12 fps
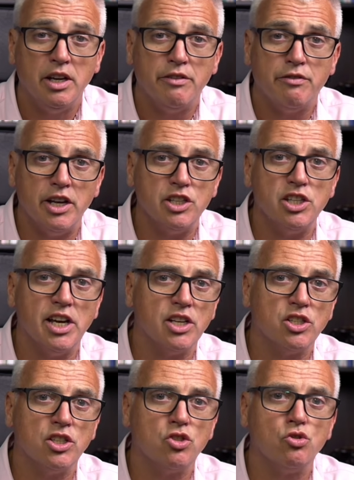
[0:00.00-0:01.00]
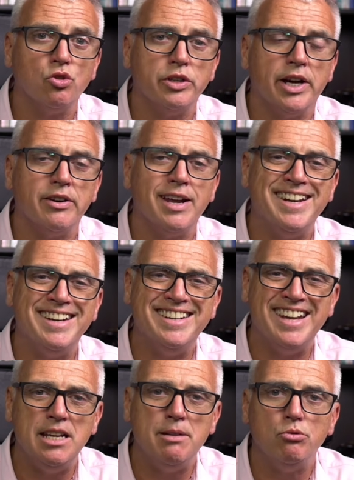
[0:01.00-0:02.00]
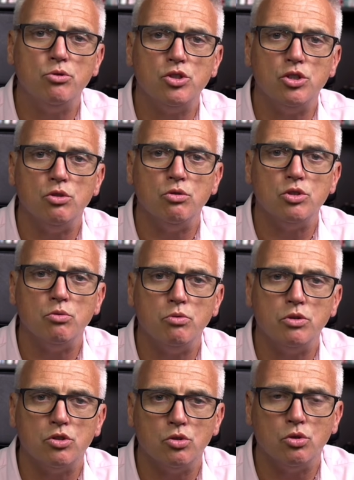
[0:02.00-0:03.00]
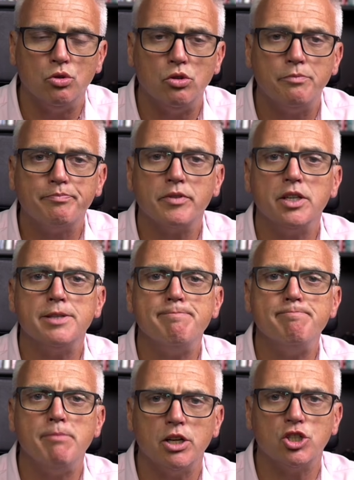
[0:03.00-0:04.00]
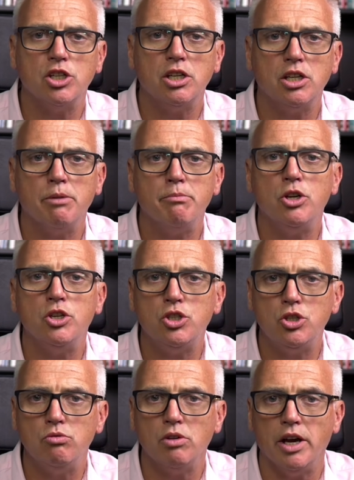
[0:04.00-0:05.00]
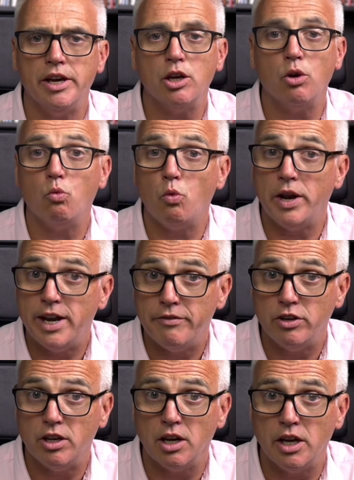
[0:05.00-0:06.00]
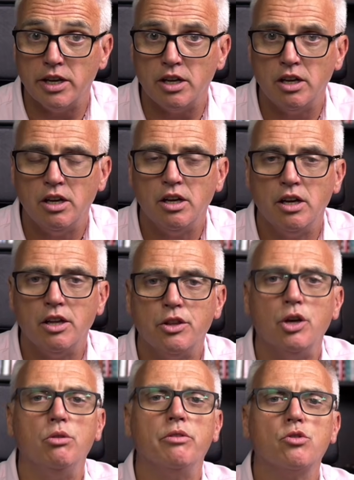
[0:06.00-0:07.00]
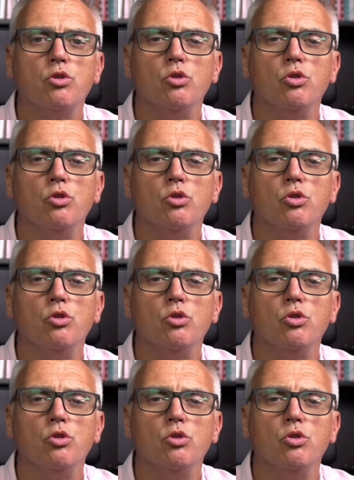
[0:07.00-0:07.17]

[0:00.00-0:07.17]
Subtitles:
Flexi-Access Drawdown enables you to withdraw as much income as you like whenever you like, though of